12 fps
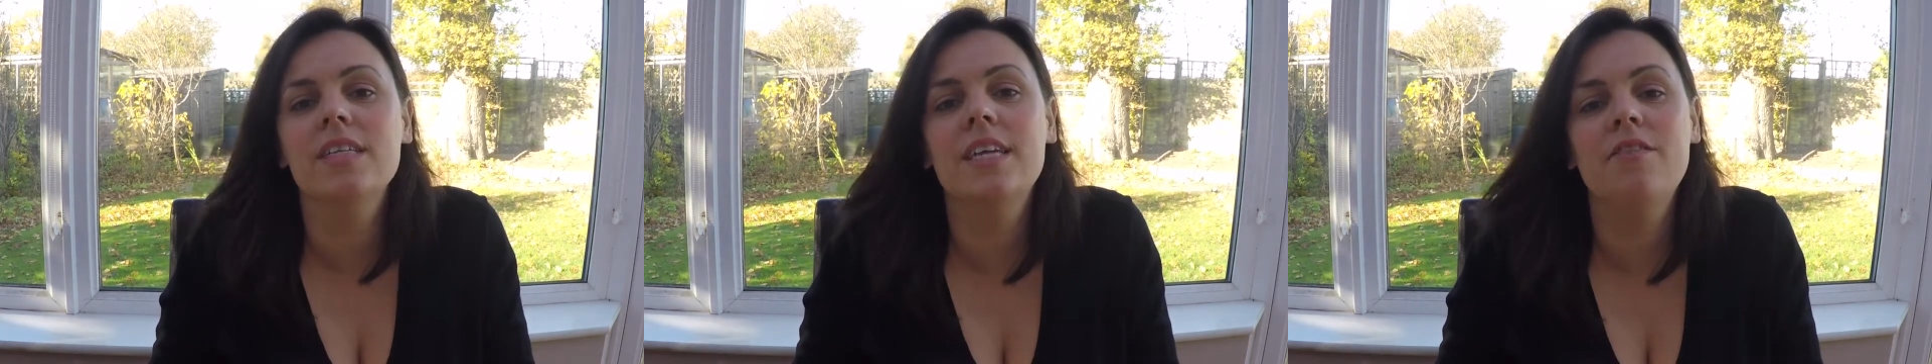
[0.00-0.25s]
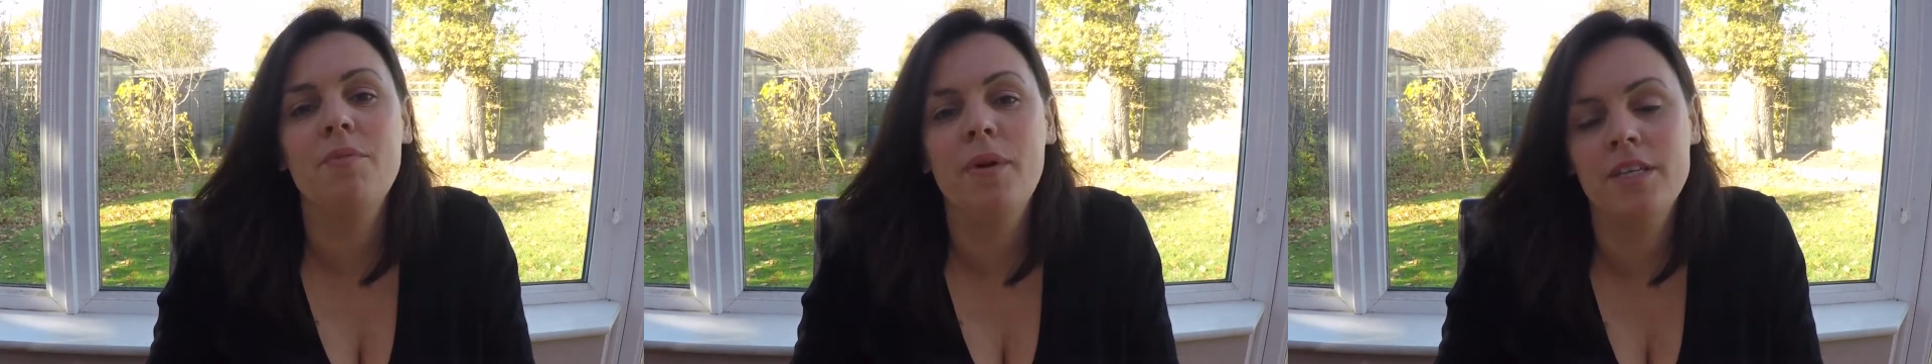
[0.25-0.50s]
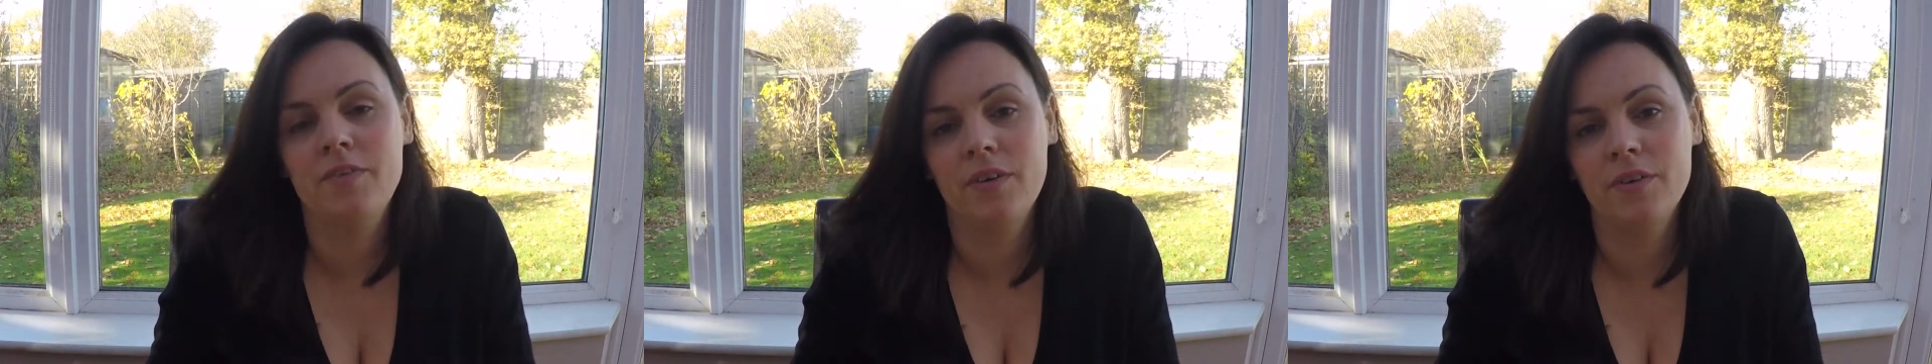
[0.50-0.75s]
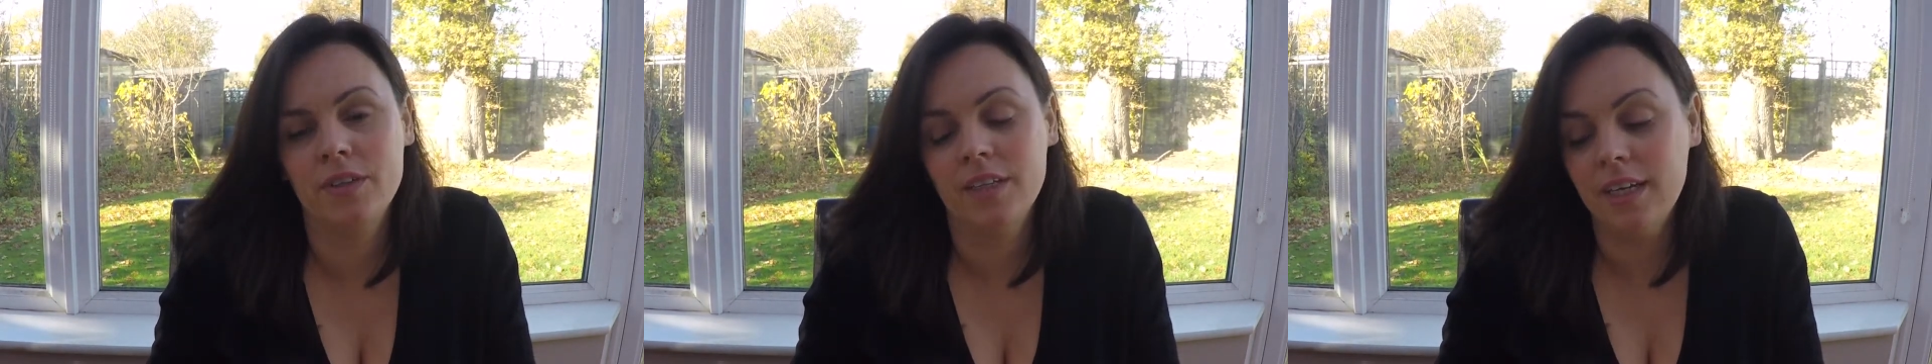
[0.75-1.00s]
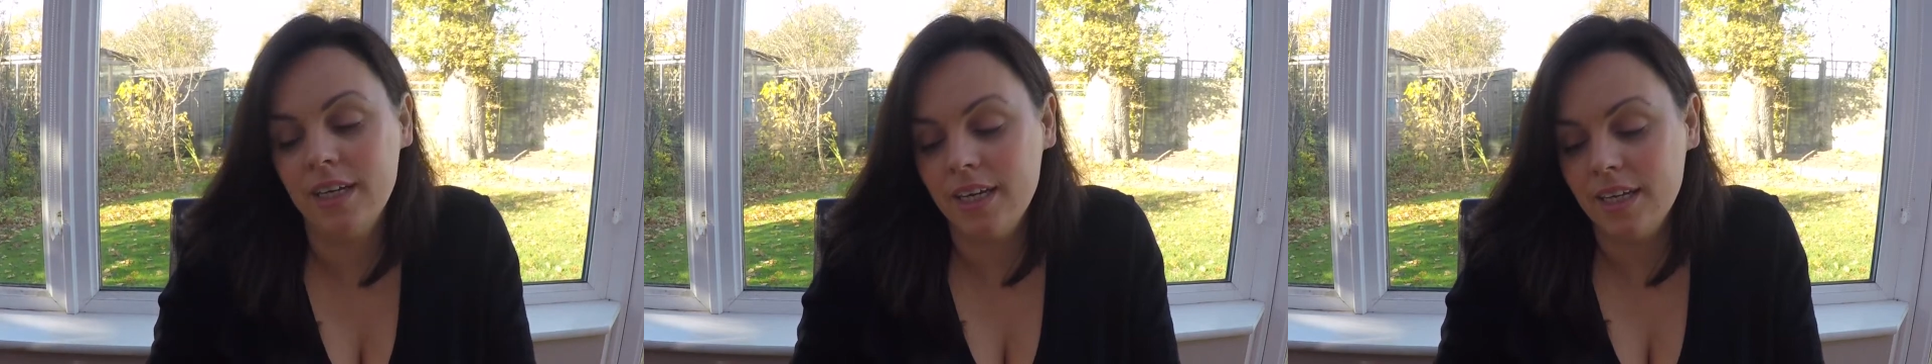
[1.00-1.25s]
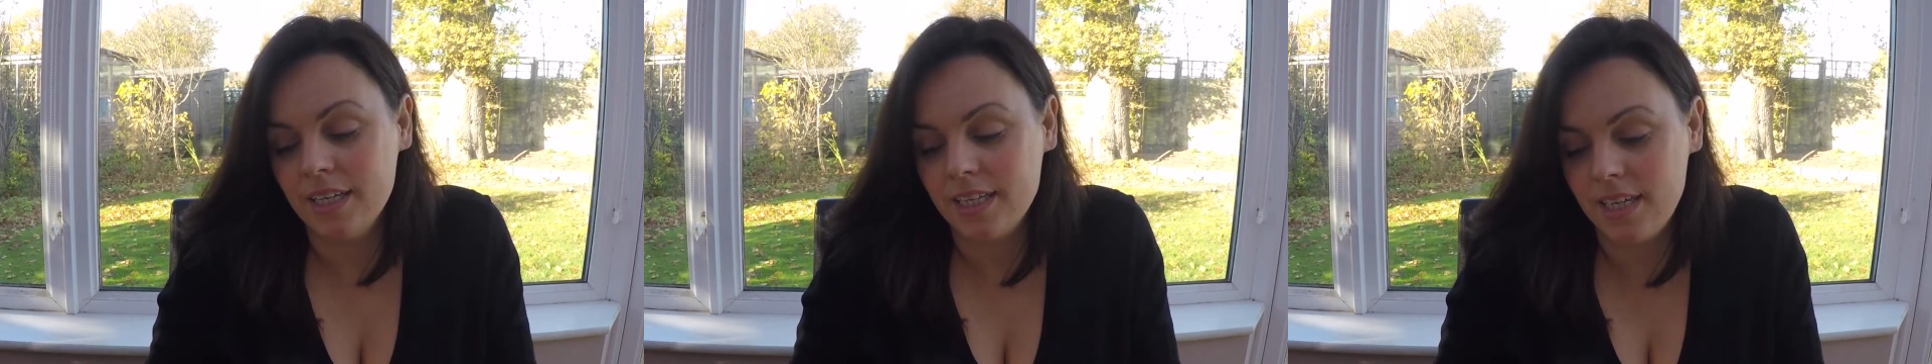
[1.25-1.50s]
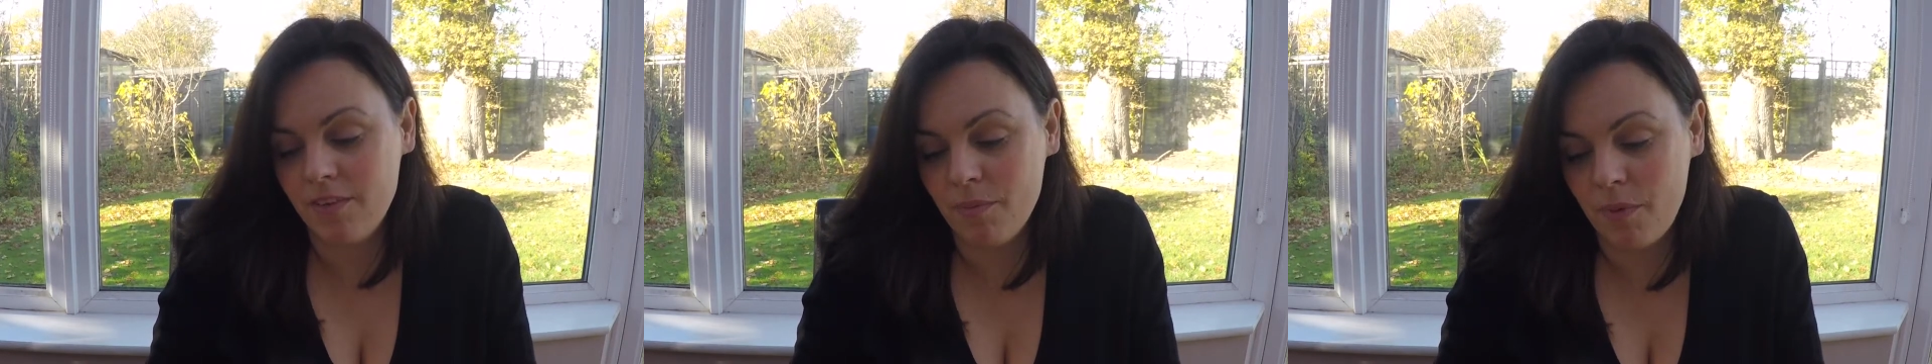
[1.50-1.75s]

Steven Pressfield. Steven